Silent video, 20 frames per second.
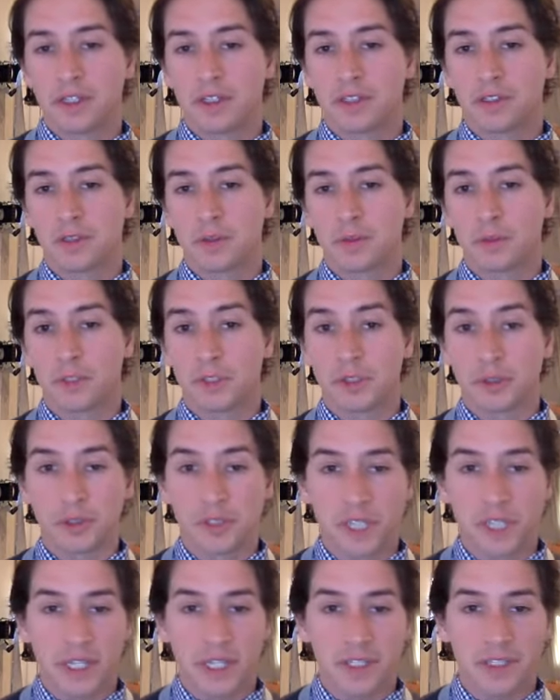to
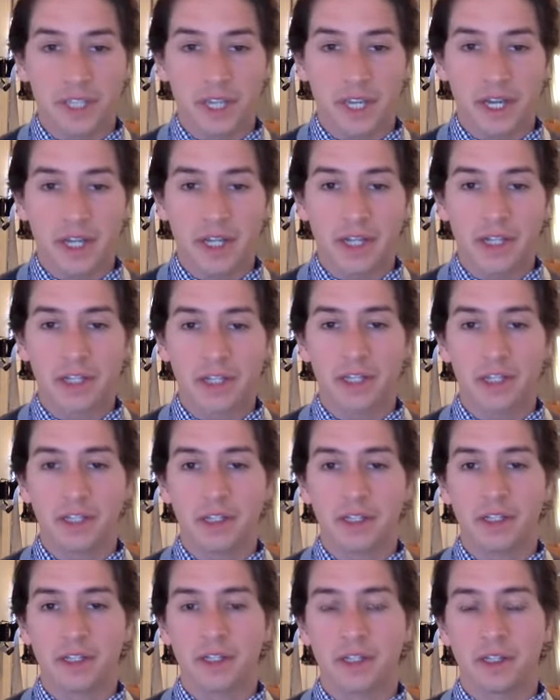reduce
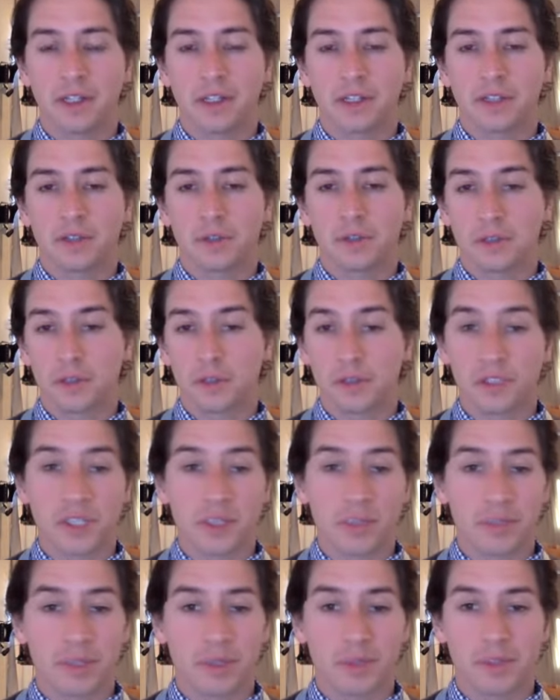anxiety, to reduce
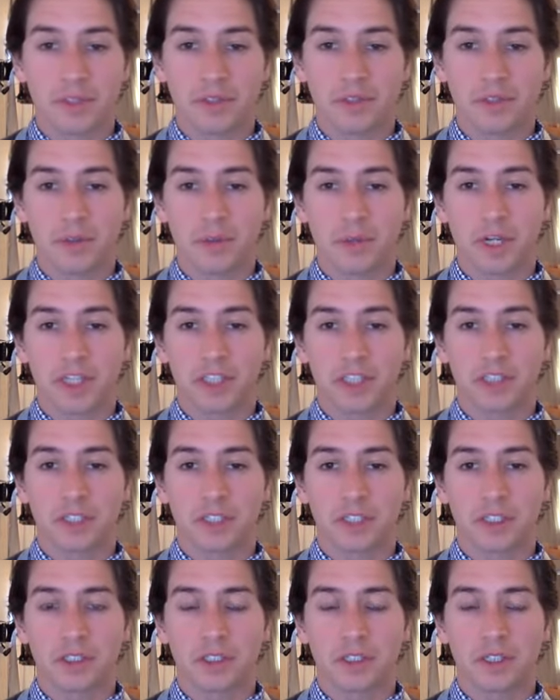symptoms of
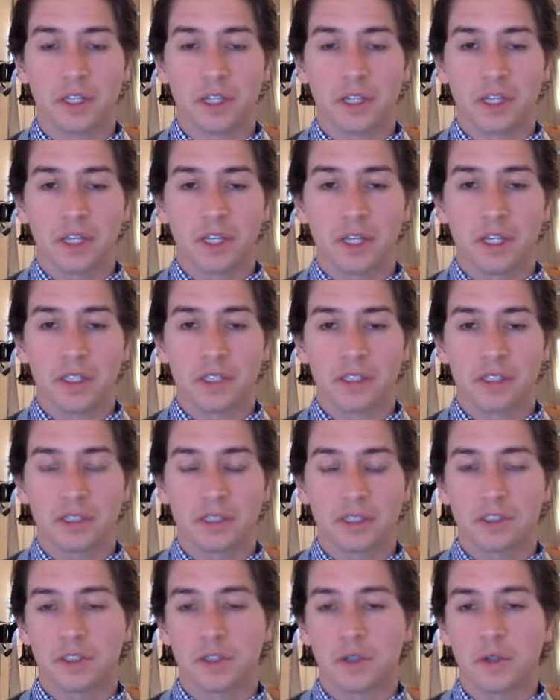depression is,
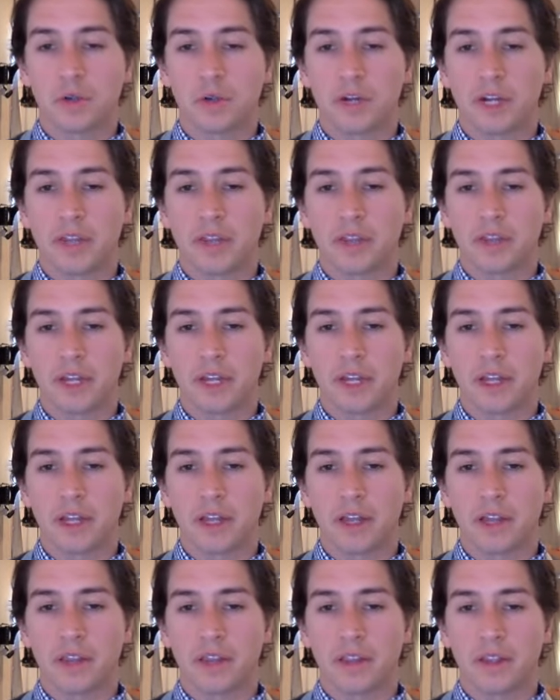is so great that I,
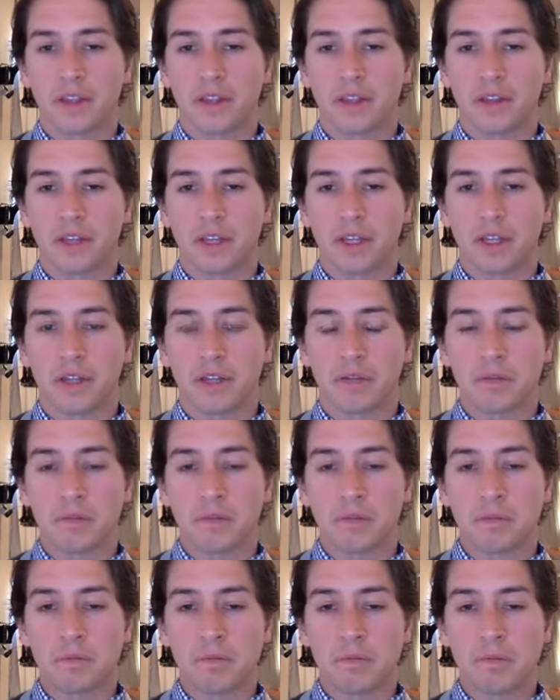I think that
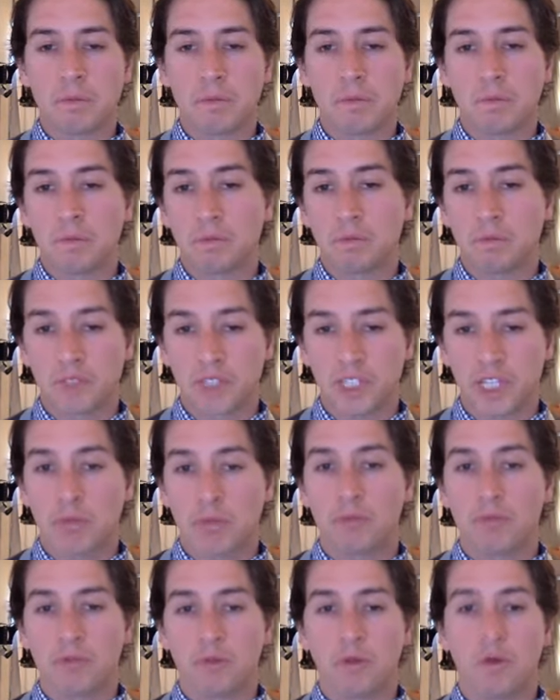
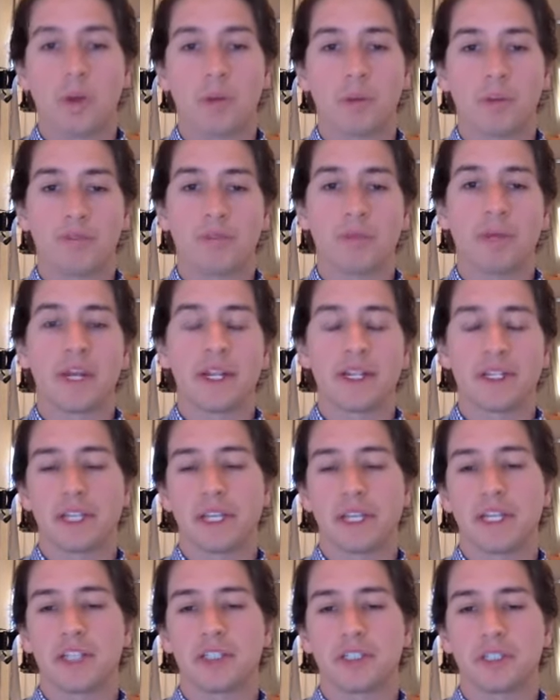some form of
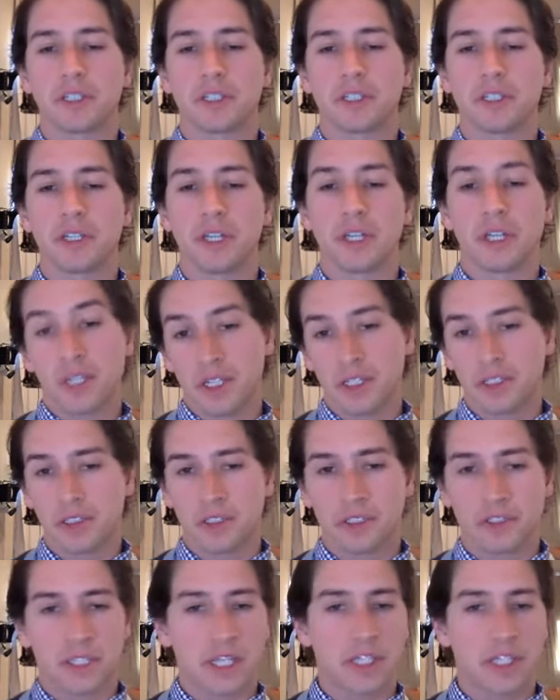meditation is
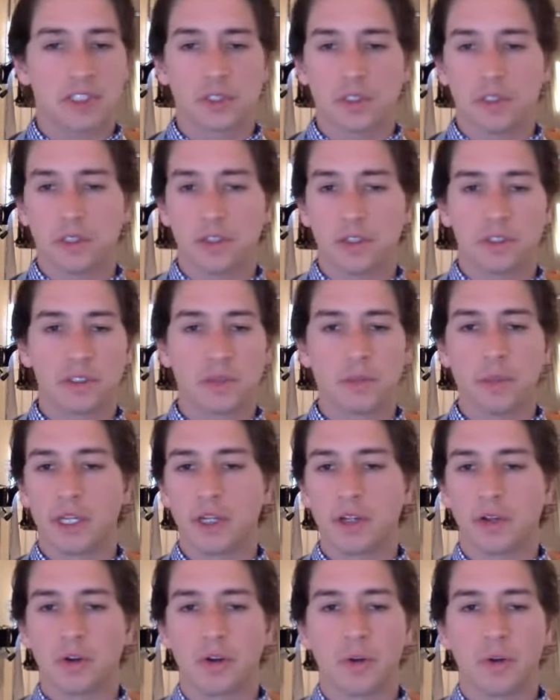essential to be
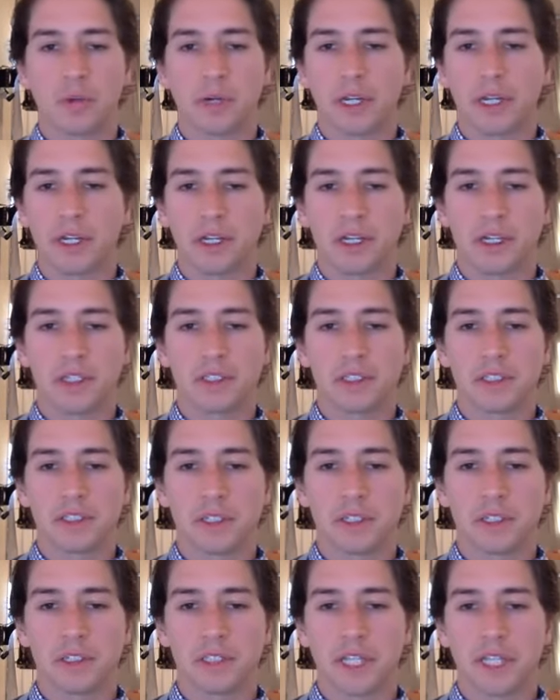incorporated into
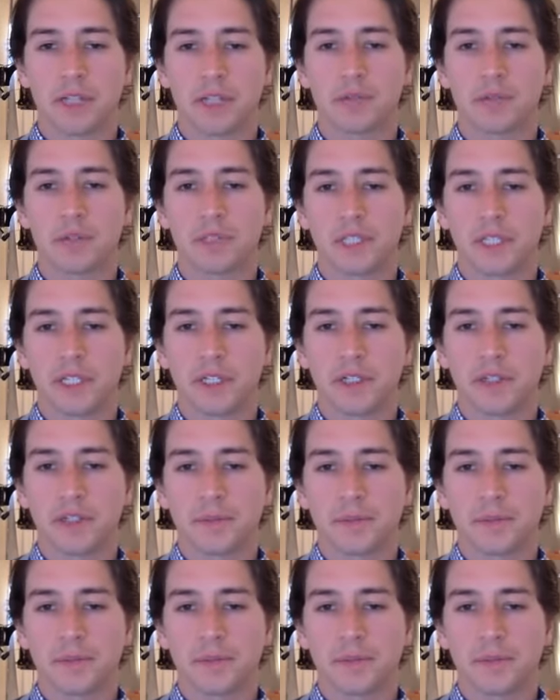your daily routine.